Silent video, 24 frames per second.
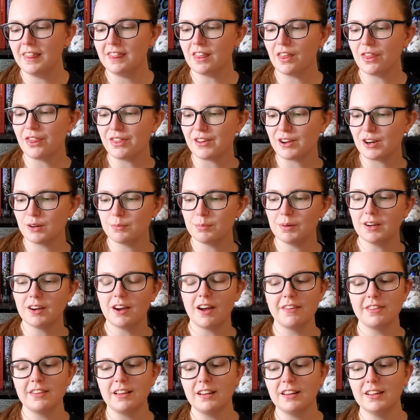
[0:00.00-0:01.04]
The third book
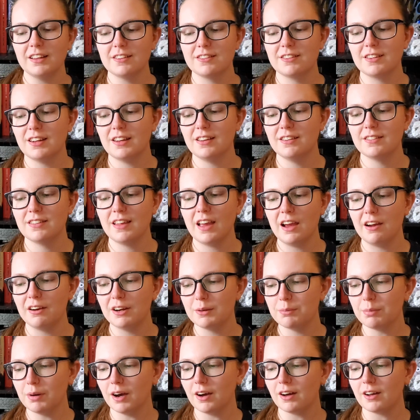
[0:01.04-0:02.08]
on the list is Harry
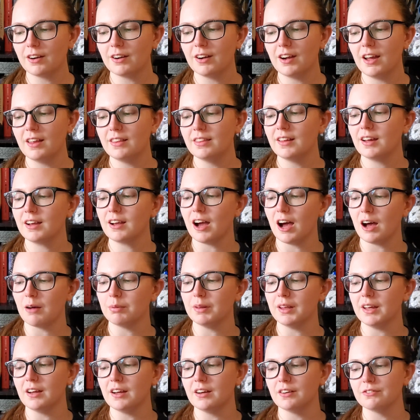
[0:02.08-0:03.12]
Potter and the
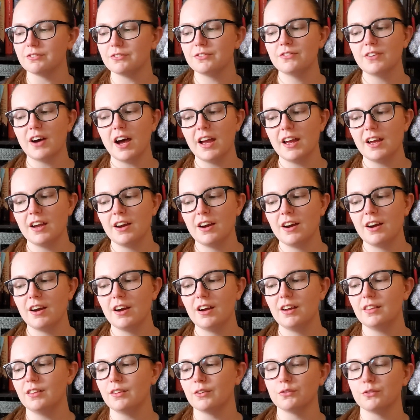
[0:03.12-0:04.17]
Goblet of
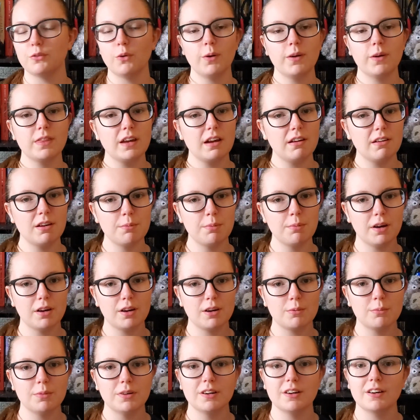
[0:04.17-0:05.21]
Fire, the fourth Harry
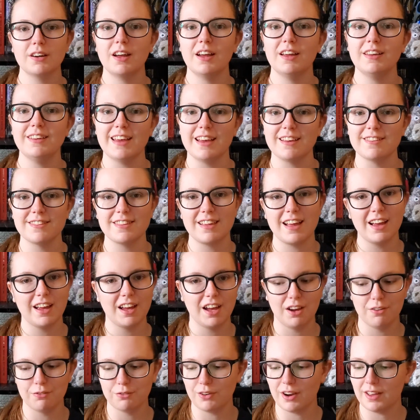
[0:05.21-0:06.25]
Potter book. Yes, I
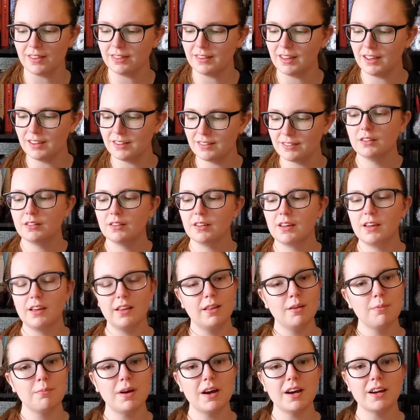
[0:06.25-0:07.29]
have read this. To Kill
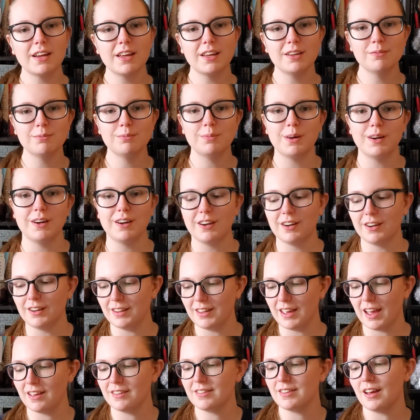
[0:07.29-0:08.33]
a Mockingbird.
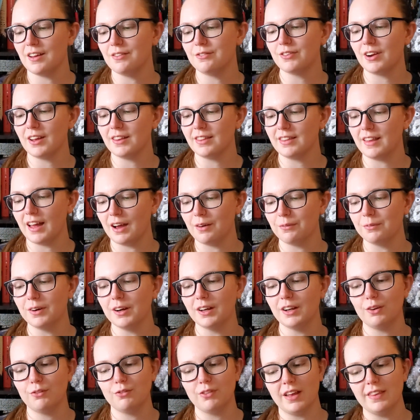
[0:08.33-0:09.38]
Yes, I've read that
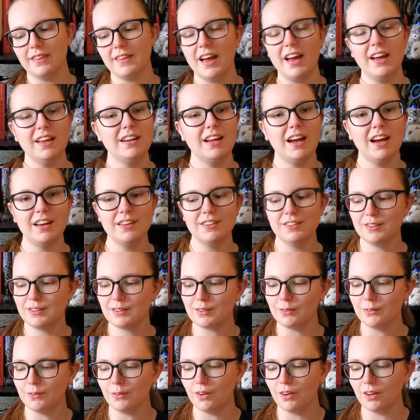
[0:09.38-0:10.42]
one. Read that in high
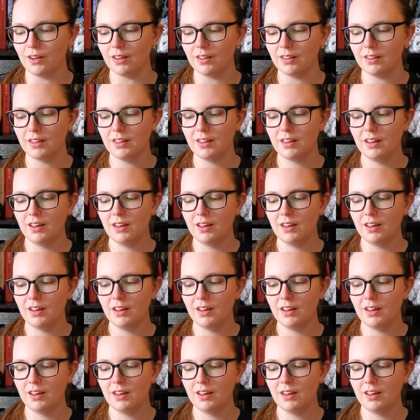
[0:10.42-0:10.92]
school.